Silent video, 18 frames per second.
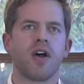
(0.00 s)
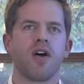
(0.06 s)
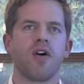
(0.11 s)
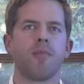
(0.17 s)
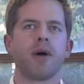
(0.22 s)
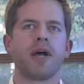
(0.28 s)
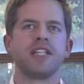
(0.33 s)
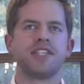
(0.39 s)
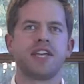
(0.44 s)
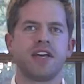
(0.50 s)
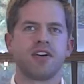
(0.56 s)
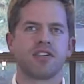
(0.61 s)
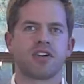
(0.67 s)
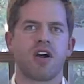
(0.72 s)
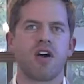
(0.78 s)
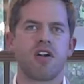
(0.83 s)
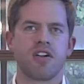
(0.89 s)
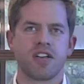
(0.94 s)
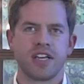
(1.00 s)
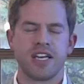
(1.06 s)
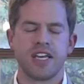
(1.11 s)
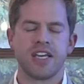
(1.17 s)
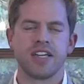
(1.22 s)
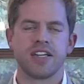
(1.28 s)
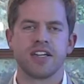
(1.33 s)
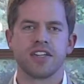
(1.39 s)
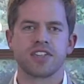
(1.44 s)
by Dale
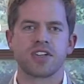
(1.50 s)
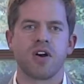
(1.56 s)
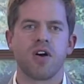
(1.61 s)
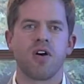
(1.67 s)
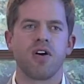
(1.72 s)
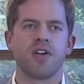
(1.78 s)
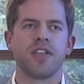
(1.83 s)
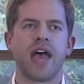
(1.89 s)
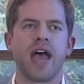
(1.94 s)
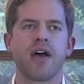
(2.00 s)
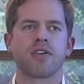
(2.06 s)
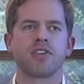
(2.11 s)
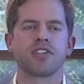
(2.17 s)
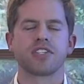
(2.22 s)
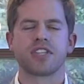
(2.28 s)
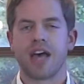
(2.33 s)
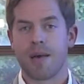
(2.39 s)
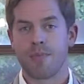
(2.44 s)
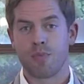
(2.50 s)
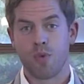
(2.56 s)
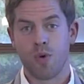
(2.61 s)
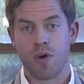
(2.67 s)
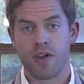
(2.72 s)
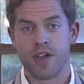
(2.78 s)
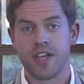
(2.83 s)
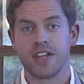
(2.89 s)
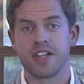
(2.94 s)
Carnegie, and it's called How to Stop
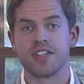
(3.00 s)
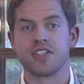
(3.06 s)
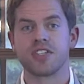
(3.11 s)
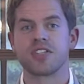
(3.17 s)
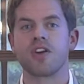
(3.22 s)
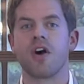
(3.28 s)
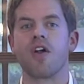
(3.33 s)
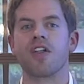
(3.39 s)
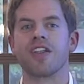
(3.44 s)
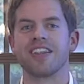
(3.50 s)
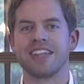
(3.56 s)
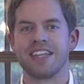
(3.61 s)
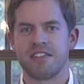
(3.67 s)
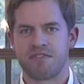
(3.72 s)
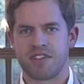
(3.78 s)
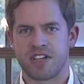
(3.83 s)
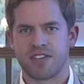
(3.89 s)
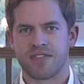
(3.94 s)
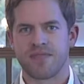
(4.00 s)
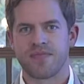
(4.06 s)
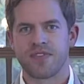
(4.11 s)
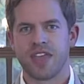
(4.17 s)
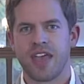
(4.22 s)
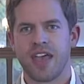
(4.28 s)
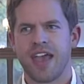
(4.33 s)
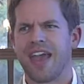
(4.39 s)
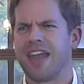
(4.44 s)
Worrying and Start Living.
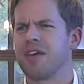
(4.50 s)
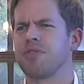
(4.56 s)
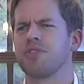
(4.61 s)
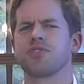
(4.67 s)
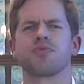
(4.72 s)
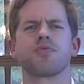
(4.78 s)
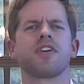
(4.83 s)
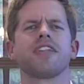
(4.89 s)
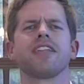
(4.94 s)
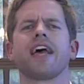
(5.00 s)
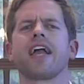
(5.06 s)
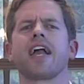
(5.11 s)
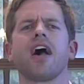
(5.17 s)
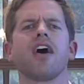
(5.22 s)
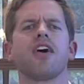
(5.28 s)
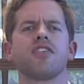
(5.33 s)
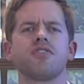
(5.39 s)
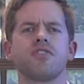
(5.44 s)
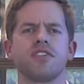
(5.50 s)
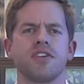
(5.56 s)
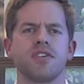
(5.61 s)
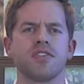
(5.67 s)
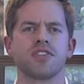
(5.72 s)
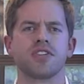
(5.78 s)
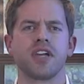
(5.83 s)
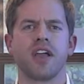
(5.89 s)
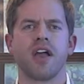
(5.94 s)
And it was written like 100
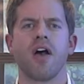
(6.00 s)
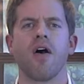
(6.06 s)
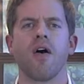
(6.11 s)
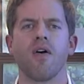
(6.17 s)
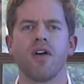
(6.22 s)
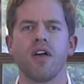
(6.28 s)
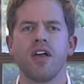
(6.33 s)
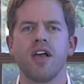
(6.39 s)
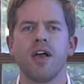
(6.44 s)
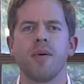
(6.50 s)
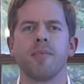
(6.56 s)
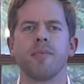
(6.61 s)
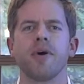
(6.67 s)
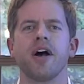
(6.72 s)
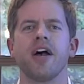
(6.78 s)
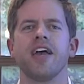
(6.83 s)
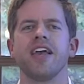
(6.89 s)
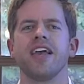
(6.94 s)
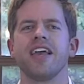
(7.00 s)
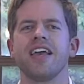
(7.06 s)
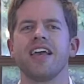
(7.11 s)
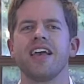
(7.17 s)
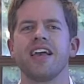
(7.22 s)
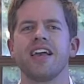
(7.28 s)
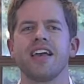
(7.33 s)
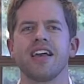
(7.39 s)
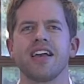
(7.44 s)
years ago, but
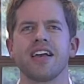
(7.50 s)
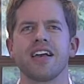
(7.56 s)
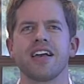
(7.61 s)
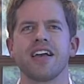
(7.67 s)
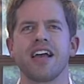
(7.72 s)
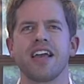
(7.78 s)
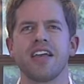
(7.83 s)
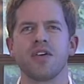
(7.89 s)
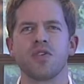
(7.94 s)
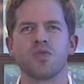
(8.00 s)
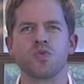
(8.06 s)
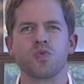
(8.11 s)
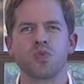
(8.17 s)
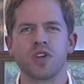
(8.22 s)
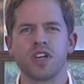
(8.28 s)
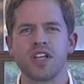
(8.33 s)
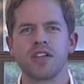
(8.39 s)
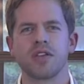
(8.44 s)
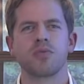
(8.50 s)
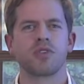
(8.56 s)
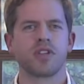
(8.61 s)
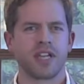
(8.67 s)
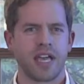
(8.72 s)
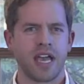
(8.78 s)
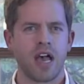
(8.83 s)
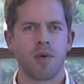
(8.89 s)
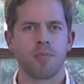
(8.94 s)
it really,
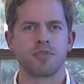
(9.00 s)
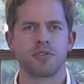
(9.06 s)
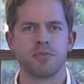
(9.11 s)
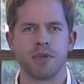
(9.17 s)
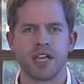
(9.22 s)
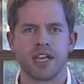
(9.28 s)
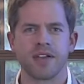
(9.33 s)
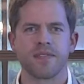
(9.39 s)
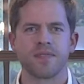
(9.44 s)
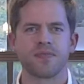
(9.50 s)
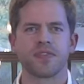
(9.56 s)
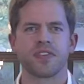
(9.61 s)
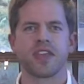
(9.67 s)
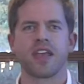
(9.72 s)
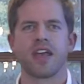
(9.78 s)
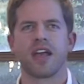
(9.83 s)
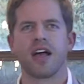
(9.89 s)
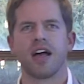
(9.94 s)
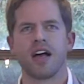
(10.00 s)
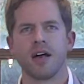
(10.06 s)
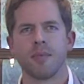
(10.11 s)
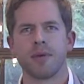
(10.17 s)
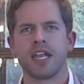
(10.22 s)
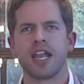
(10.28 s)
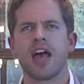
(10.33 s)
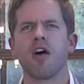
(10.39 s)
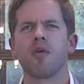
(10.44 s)
really helped me.
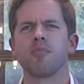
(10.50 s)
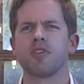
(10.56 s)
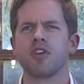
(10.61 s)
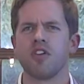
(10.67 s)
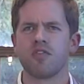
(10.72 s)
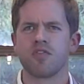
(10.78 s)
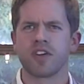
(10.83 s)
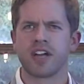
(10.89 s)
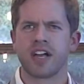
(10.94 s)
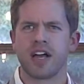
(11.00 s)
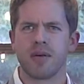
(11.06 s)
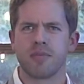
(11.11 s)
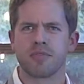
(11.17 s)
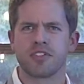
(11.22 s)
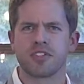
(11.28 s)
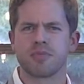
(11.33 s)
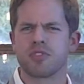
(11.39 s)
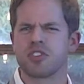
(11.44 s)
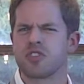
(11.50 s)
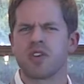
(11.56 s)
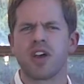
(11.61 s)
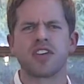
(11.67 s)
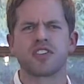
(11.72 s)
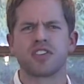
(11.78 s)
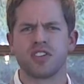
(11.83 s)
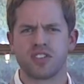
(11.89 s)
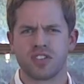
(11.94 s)
It helped me overcome some
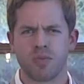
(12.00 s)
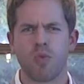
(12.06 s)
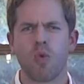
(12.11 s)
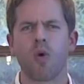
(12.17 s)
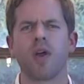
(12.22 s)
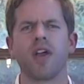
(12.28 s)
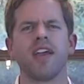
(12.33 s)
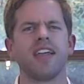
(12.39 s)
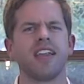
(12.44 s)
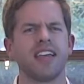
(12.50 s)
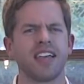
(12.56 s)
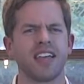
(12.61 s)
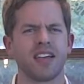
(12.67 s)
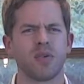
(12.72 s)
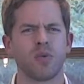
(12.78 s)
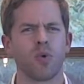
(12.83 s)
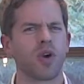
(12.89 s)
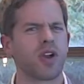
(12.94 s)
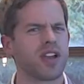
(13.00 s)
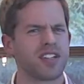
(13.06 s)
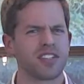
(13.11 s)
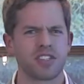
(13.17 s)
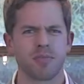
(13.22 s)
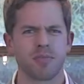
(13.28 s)
stress and some worry and some